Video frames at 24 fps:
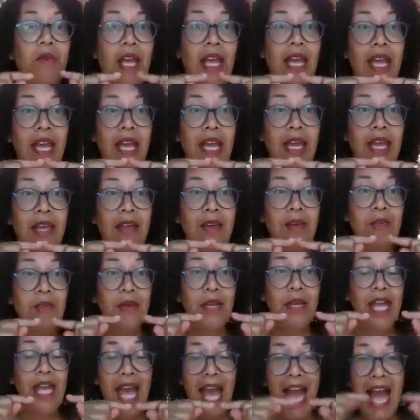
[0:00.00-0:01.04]

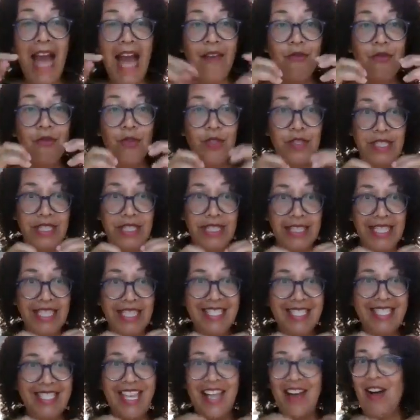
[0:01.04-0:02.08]
we have
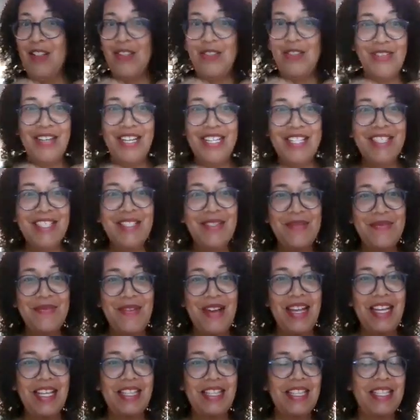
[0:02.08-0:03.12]
resilience, all of us,
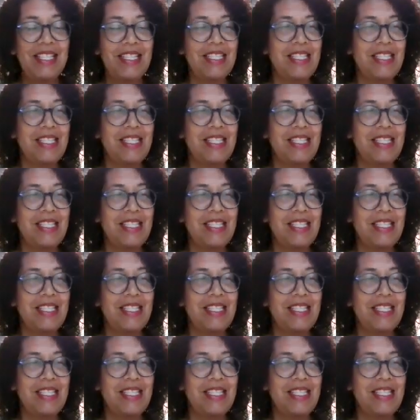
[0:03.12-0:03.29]
right?